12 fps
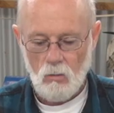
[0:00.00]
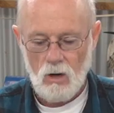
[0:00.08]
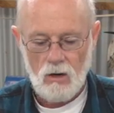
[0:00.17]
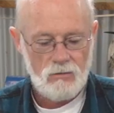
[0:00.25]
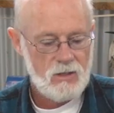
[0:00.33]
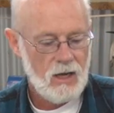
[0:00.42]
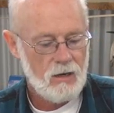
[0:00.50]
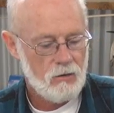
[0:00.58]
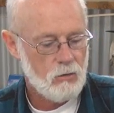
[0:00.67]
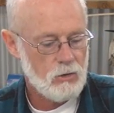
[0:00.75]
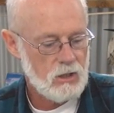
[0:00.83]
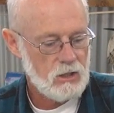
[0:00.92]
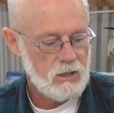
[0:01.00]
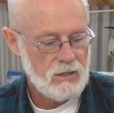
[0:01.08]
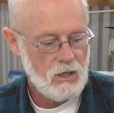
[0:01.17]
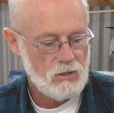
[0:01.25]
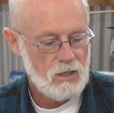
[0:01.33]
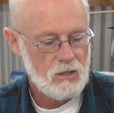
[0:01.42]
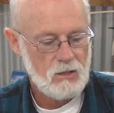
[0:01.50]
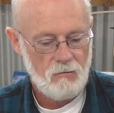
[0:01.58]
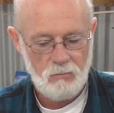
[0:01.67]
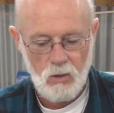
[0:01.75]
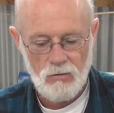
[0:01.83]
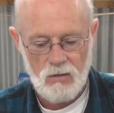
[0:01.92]
what I've done, of course, initially, as I said, is
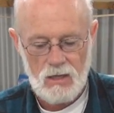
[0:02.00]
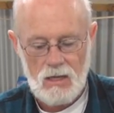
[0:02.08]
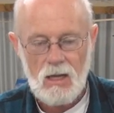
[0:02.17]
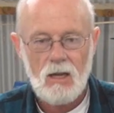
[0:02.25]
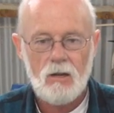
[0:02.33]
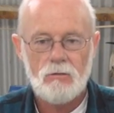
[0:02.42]
I've put the